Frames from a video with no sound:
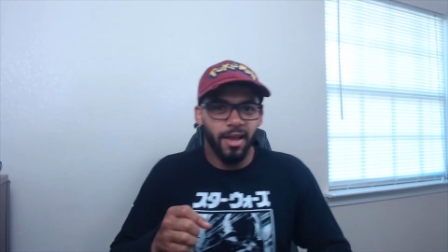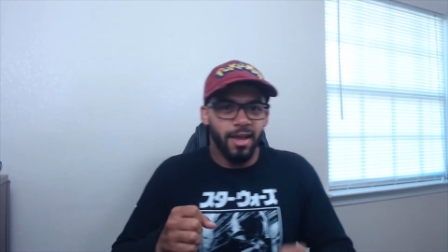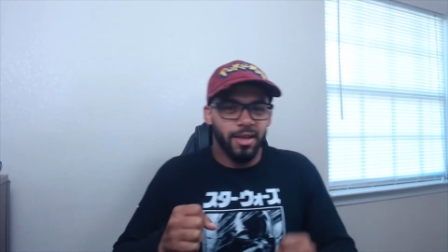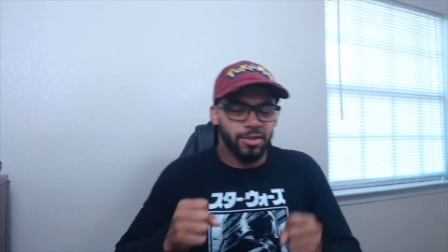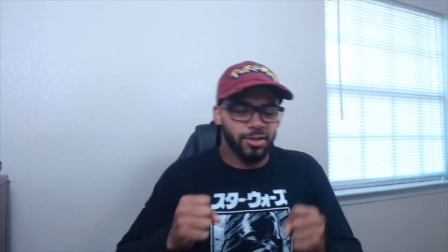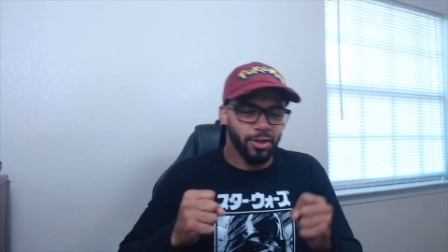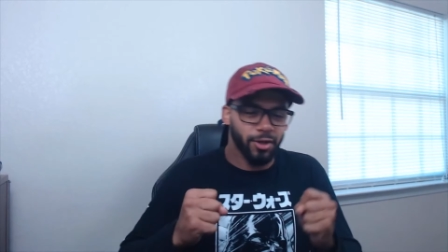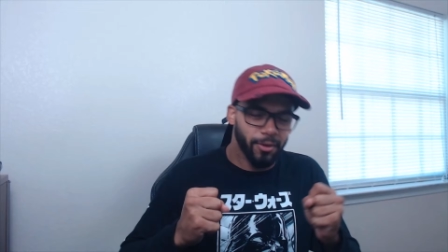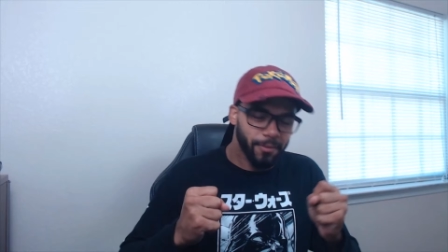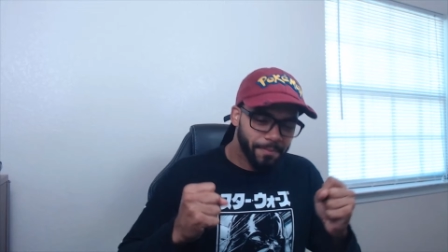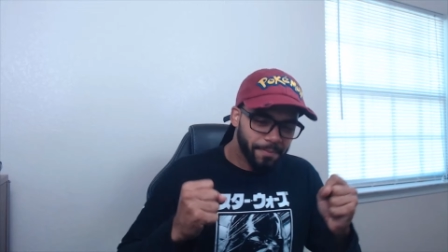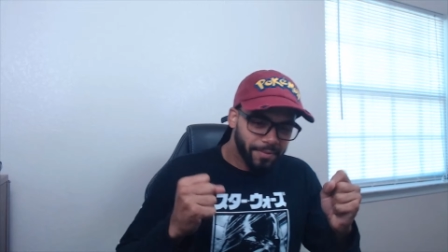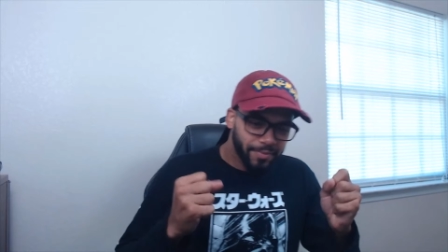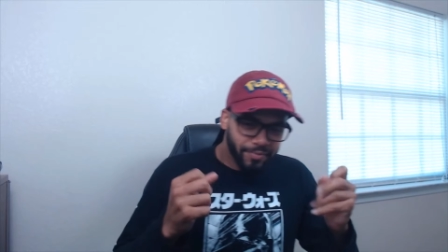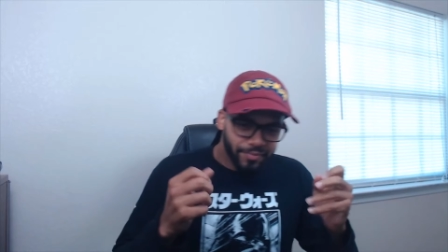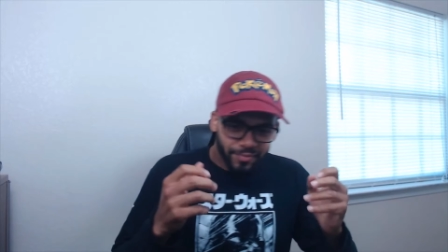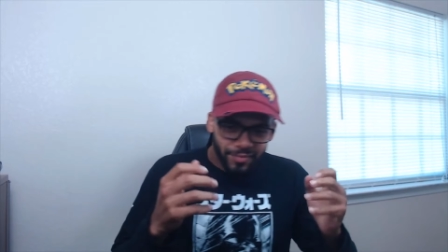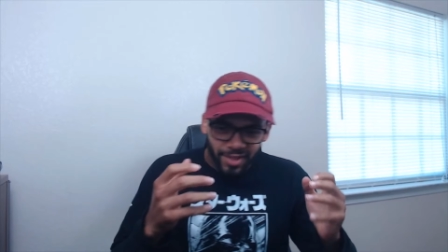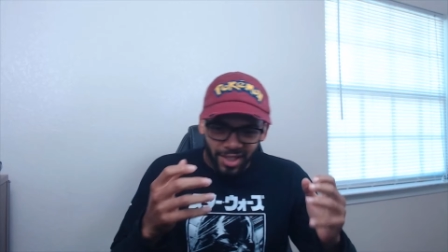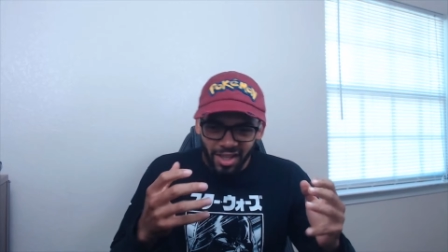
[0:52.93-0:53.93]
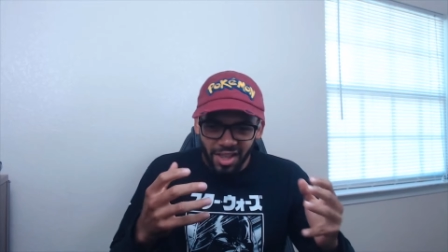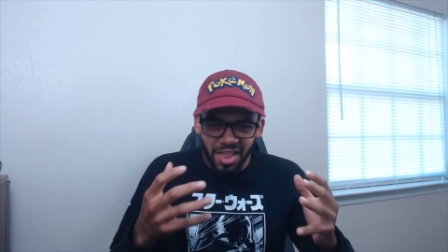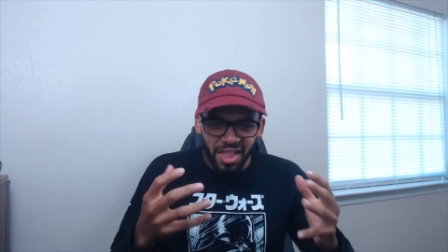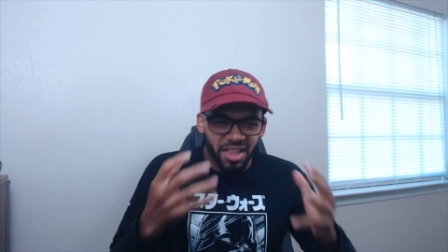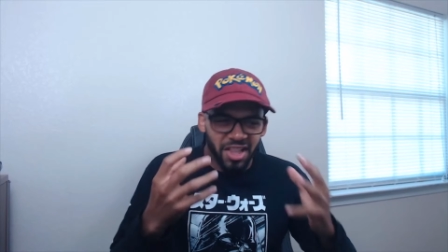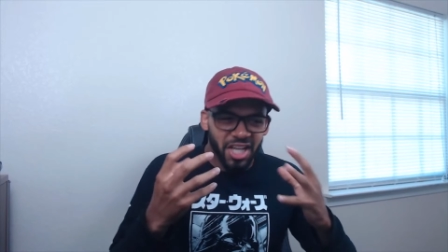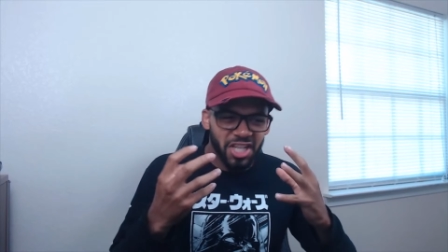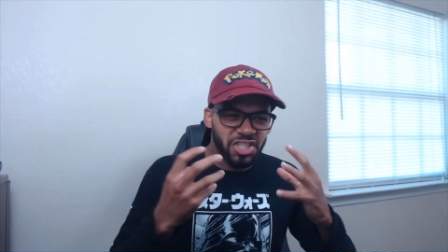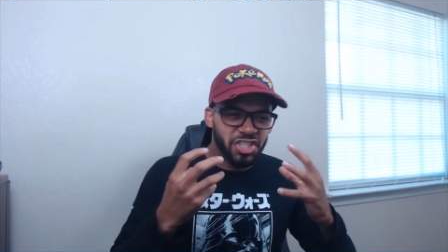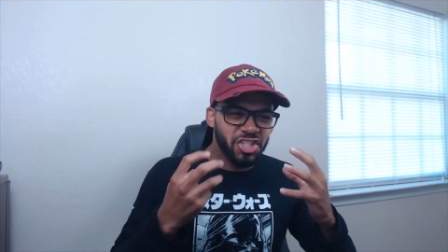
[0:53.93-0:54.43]
So
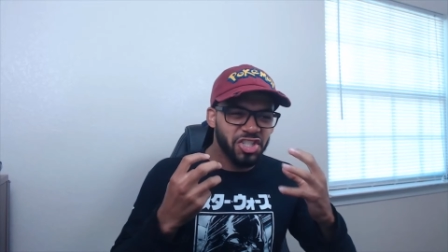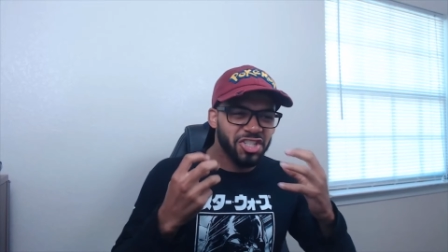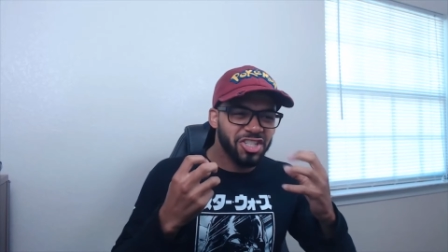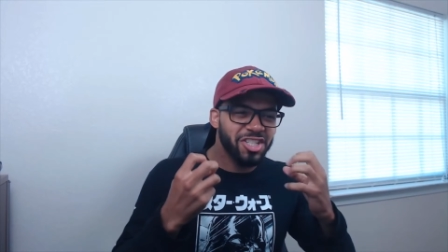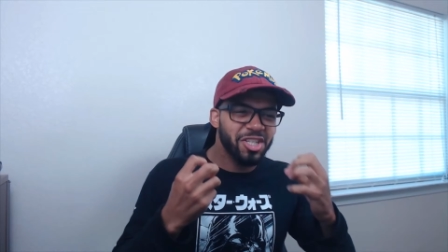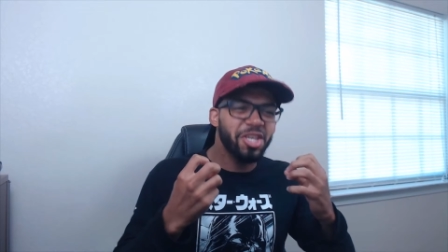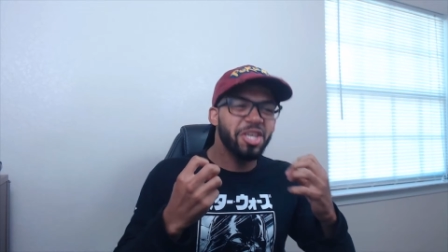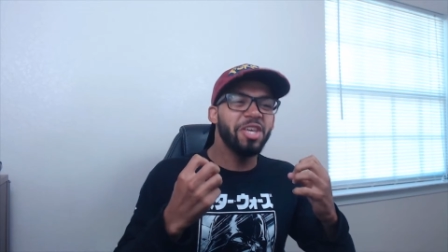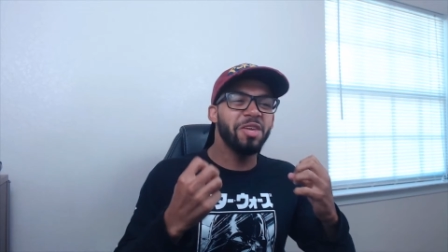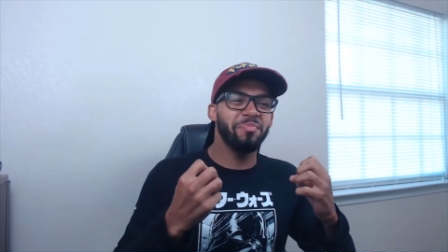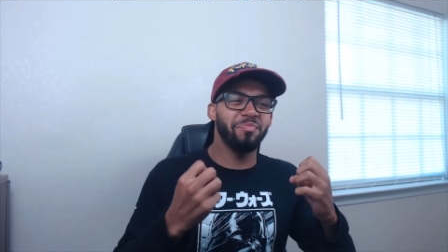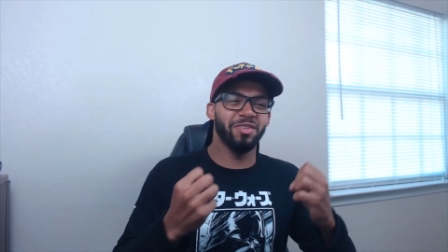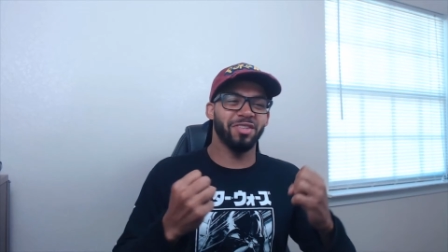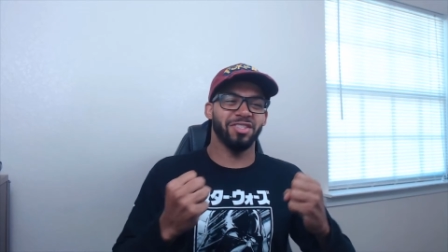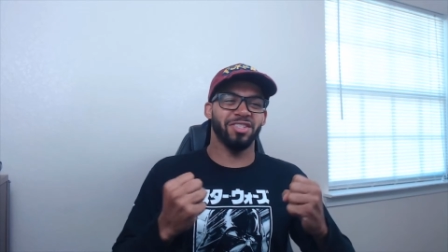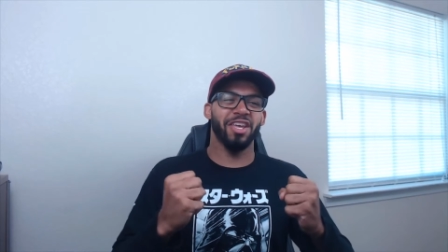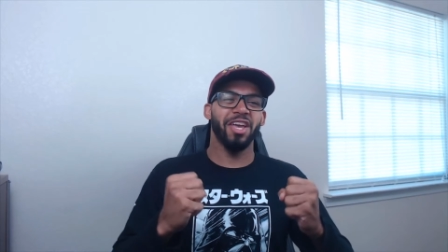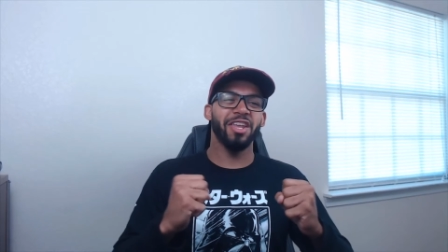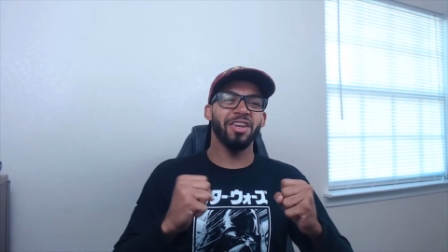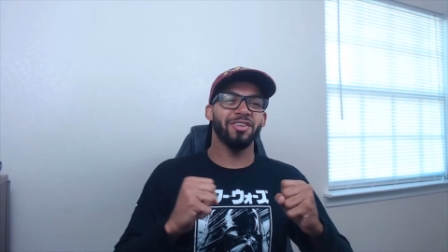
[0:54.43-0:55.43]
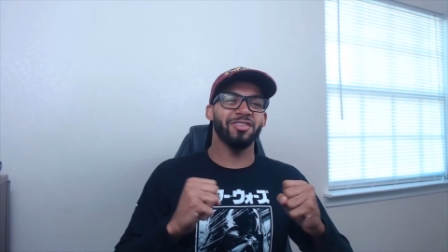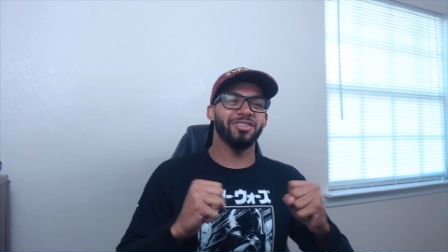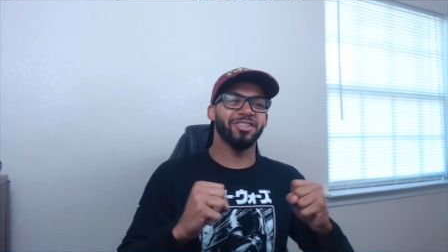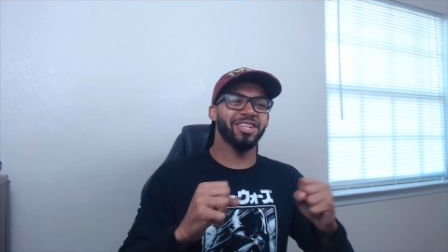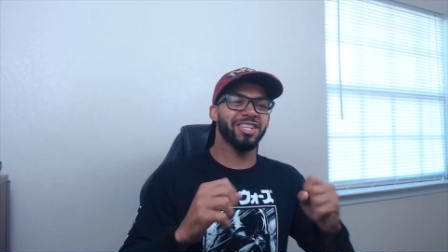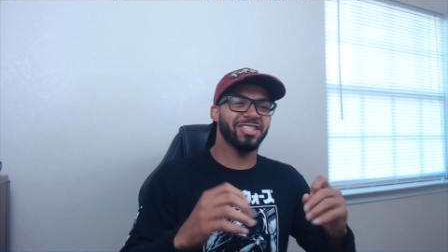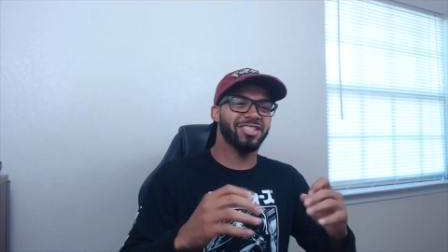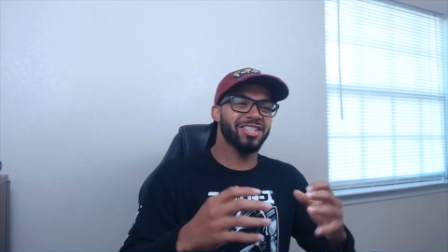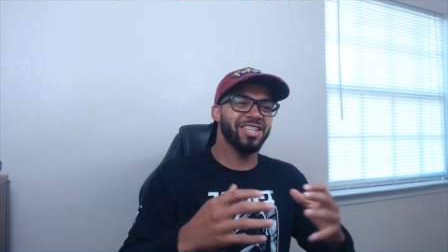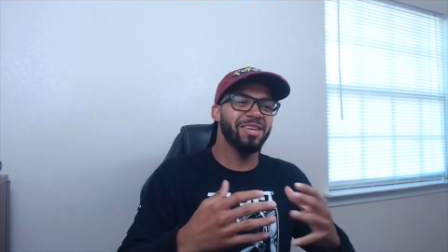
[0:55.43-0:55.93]
let's just keep this energy,
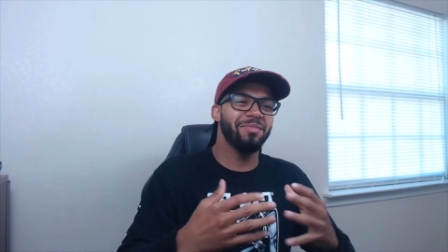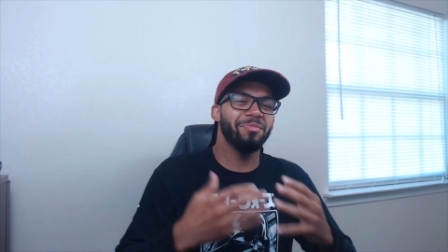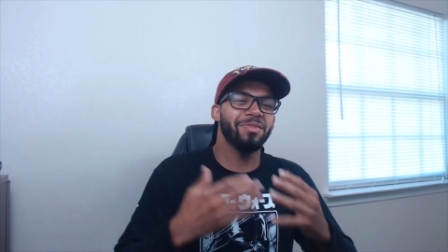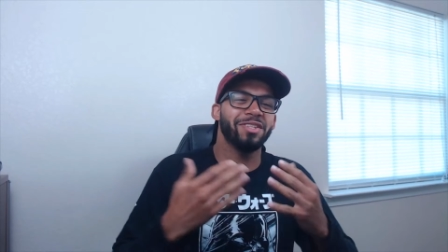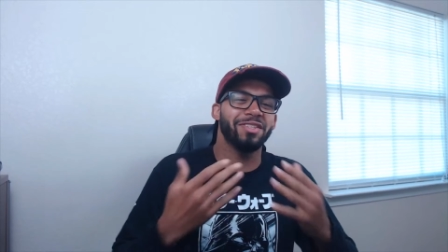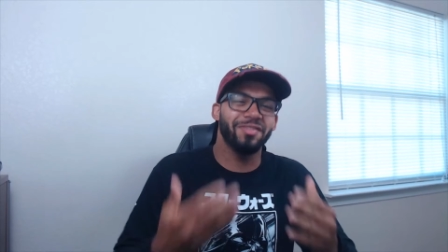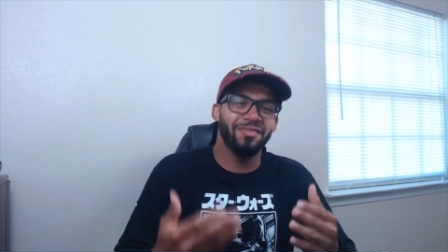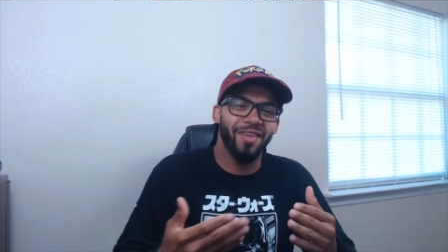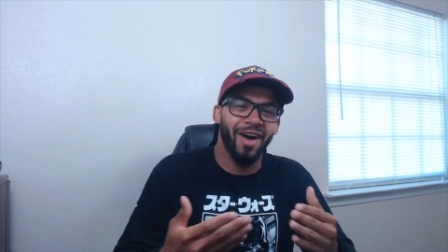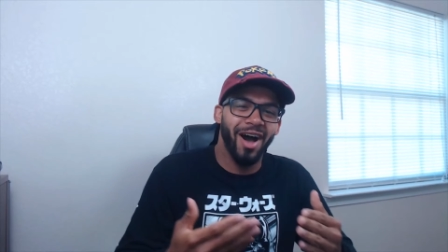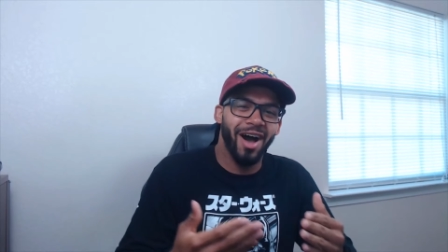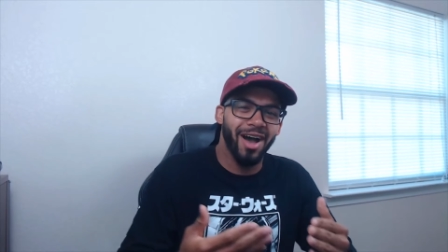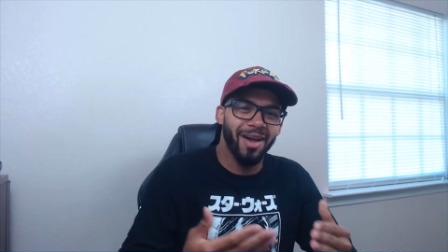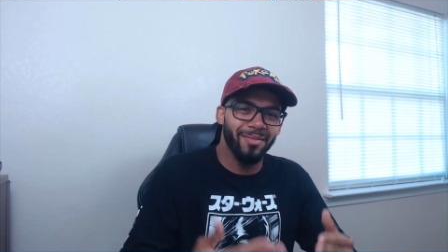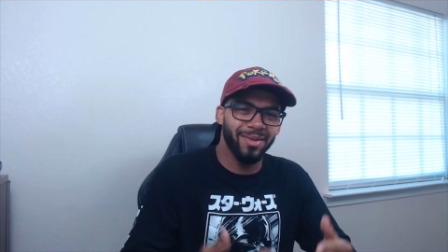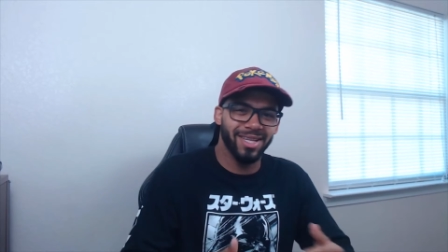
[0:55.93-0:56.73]
let's keep this vibe,